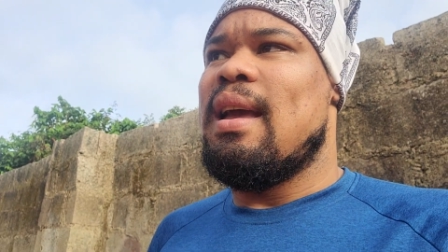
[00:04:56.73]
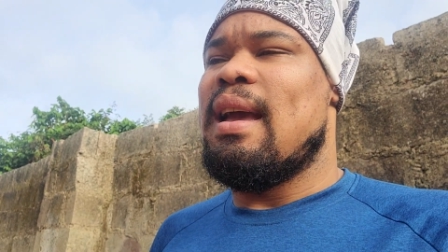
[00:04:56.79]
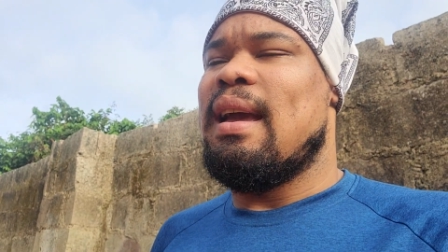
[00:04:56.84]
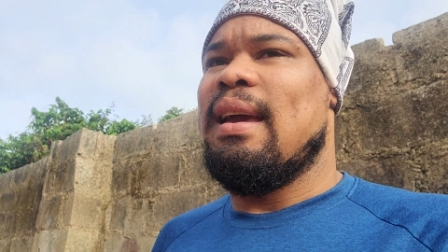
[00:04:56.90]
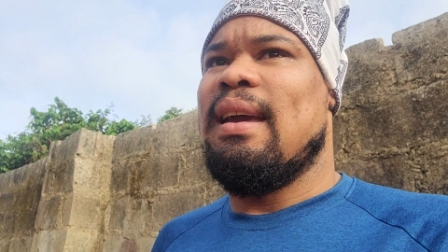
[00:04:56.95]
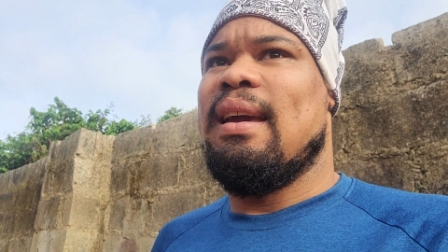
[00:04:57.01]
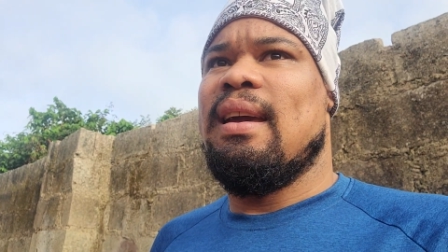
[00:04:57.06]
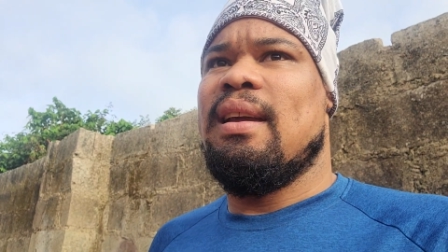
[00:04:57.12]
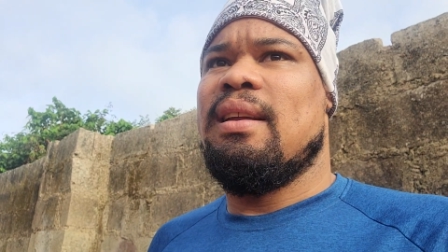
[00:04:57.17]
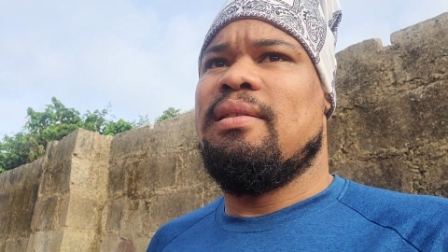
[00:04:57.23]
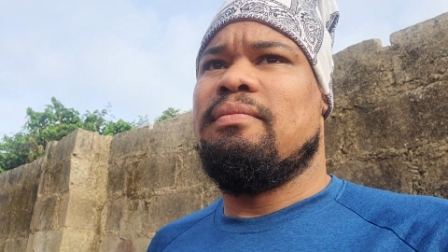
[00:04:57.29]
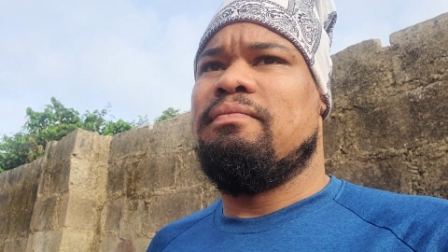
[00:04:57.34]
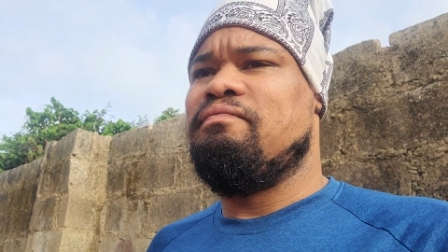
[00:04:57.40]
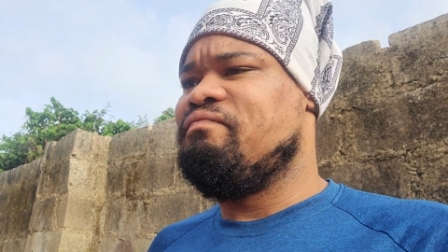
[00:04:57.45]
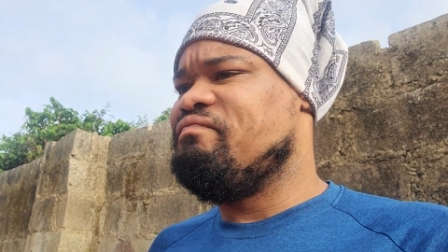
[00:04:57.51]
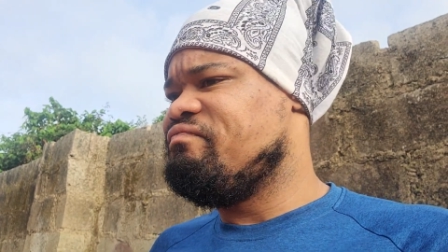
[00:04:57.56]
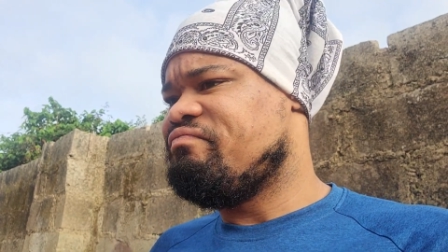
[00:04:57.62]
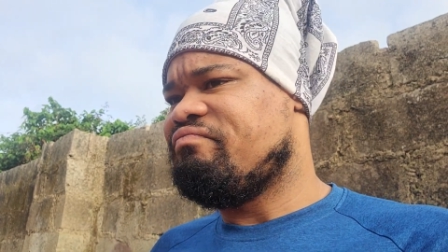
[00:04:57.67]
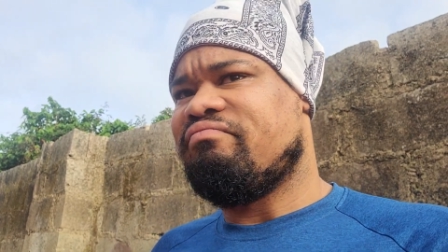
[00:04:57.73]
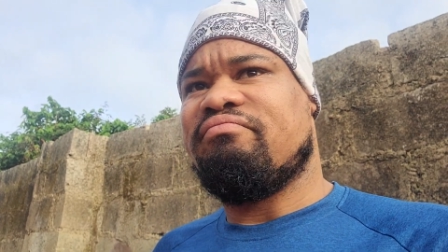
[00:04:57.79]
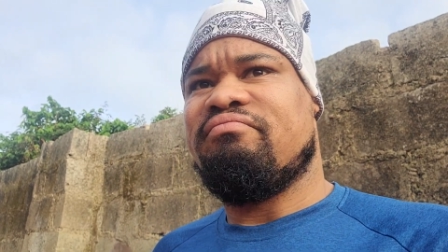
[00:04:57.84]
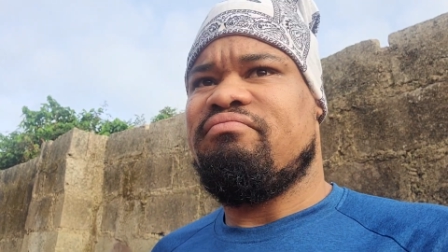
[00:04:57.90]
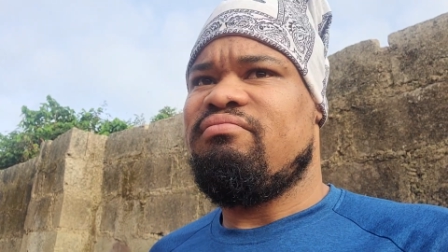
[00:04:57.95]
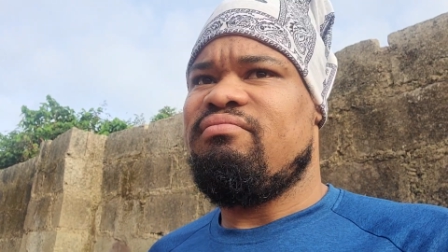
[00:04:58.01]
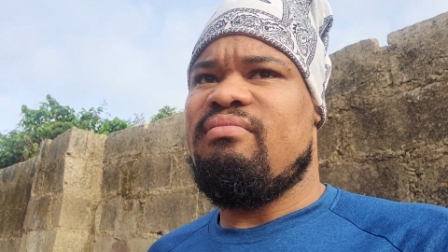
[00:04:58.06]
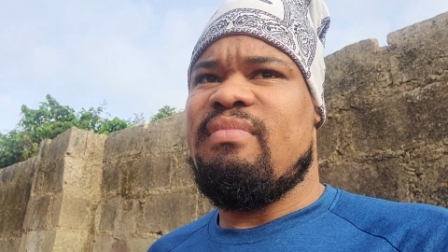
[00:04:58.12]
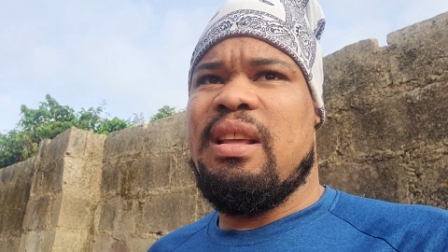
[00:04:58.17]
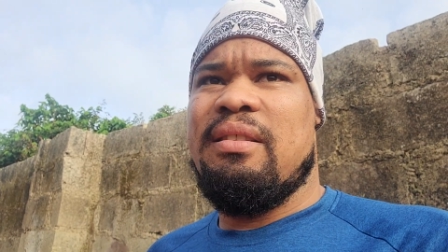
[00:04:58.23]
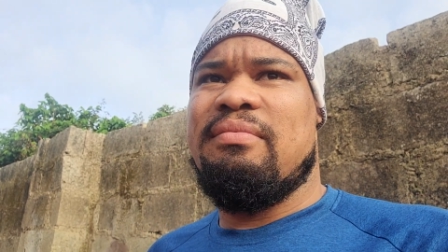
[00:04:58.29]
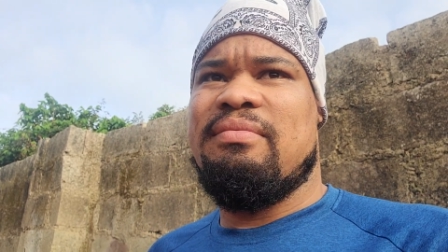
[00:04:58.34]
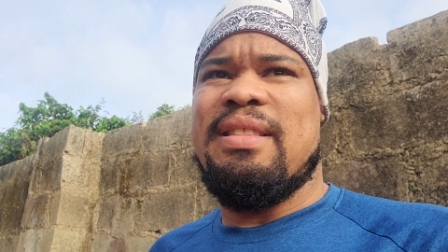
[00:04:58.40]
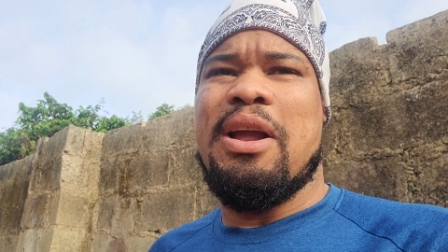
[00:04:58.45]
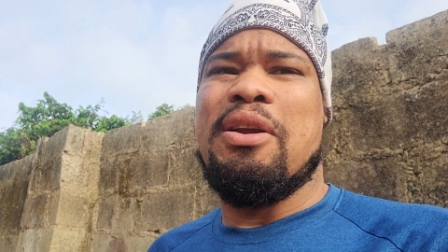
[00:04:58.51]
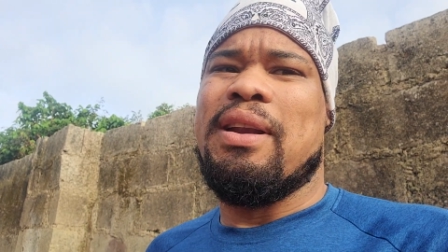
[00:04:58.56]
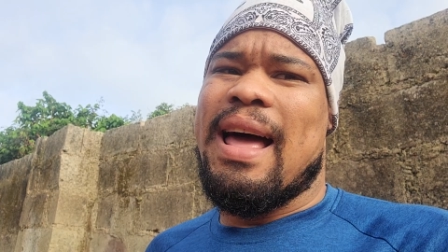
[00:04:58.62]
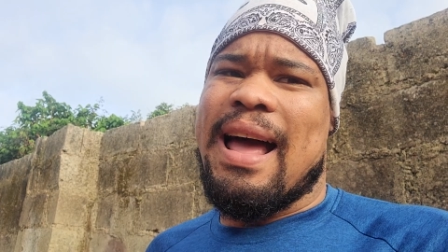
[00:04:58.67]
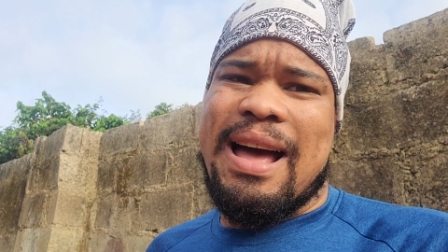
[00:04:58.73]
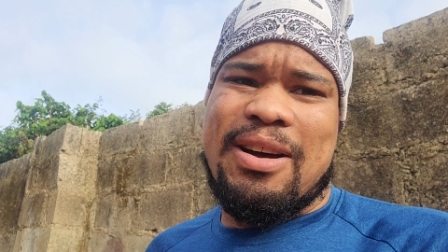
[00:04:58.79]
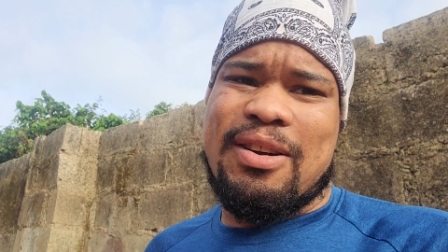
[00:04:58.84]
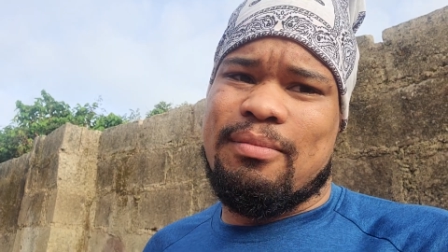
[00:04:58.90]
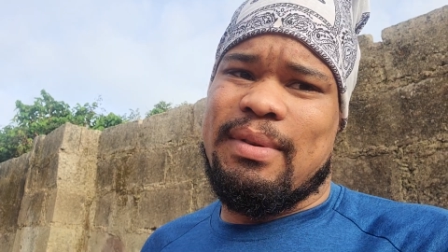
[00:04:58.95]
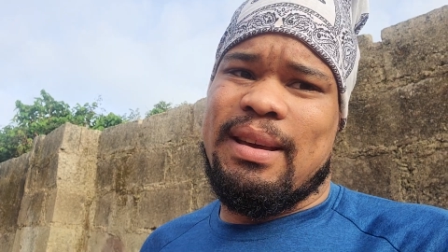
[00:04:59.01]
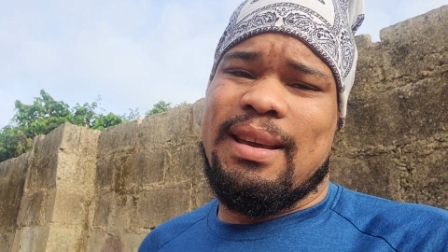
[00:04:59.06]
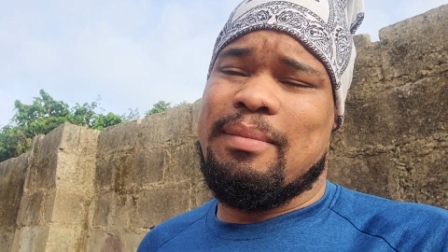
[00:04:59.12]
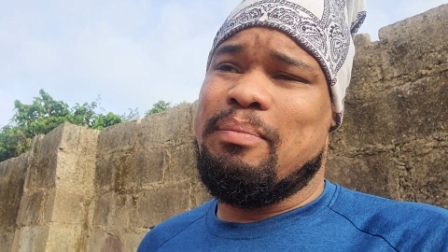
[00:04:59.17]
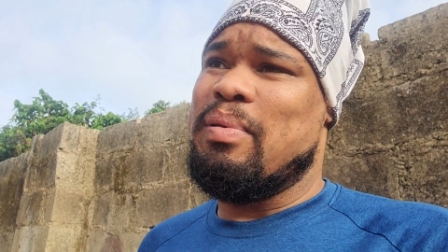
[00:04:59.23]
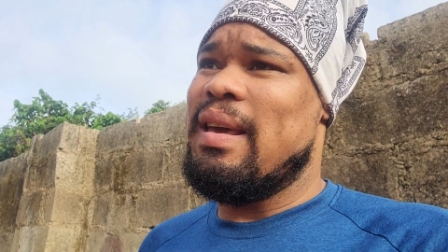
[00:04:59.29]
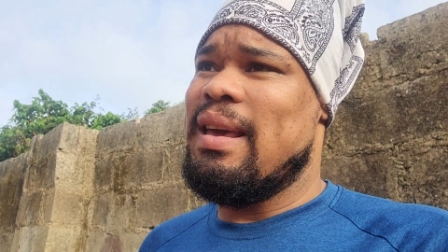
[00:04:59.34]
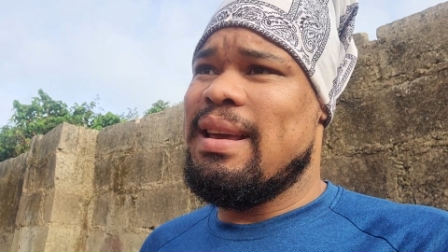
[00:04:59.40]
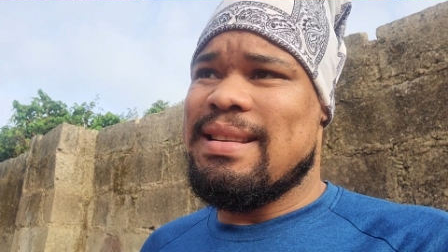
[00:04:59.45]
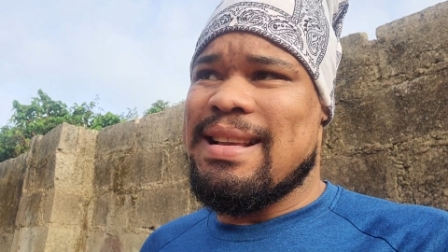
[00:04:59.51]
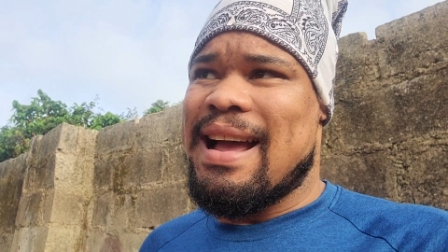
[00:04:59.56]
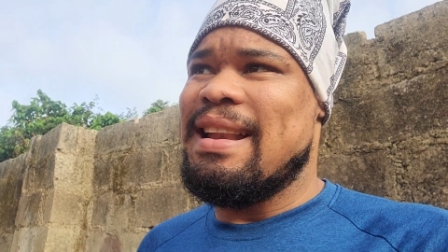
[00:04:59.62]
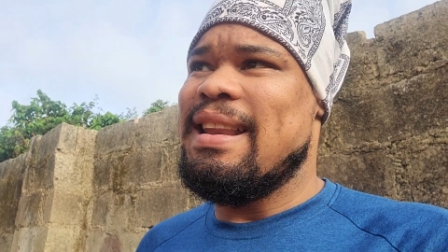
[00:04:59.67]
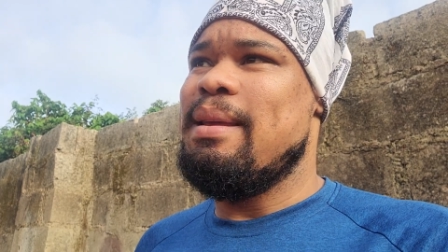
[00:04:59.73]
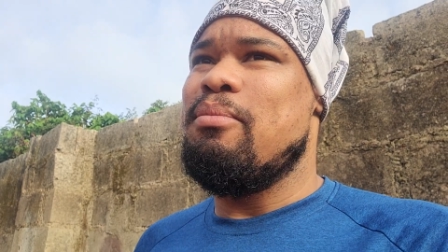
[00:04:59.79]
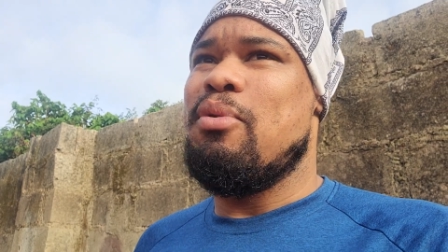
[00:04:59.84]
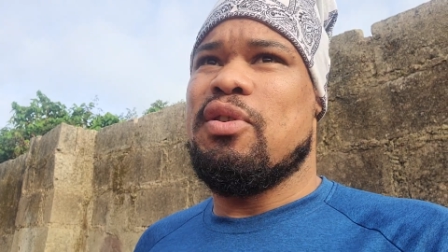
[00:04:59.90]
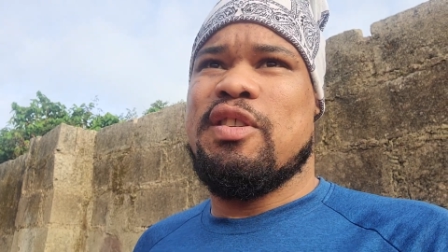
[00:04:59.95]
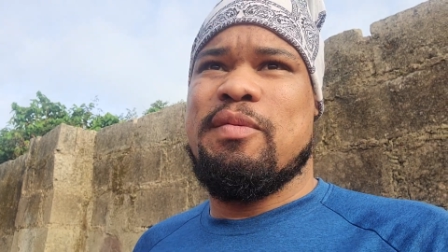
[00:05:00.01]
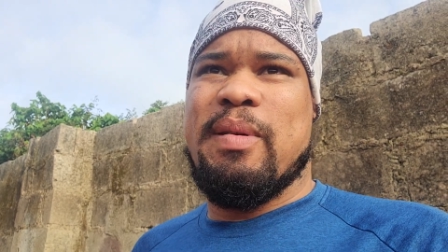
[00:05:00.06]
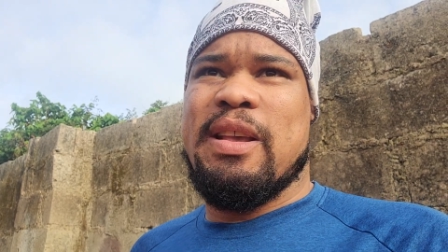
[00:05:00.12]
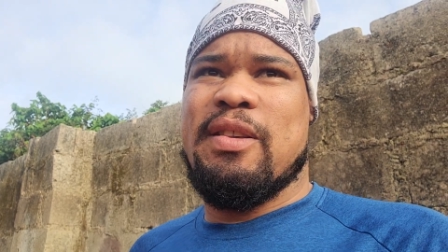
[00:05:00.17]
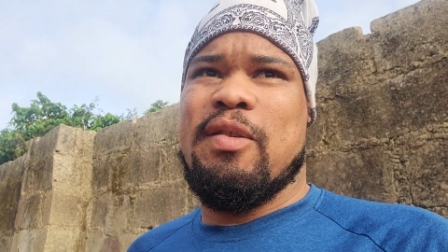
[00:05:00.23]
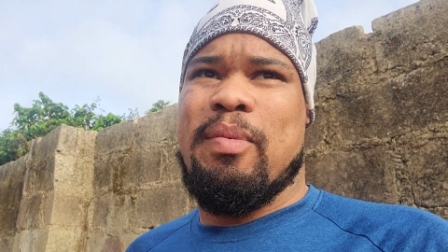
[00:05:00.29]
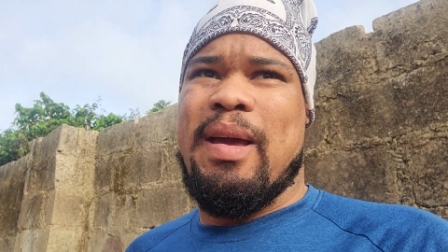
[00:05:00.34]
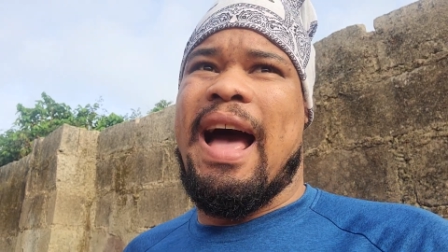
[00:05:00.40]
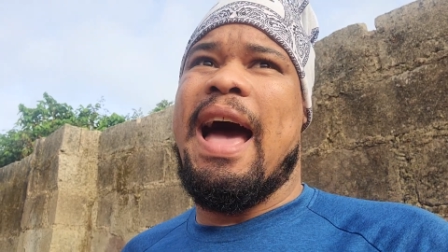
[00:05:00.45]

and They're loud, man. Pigs, I need more space.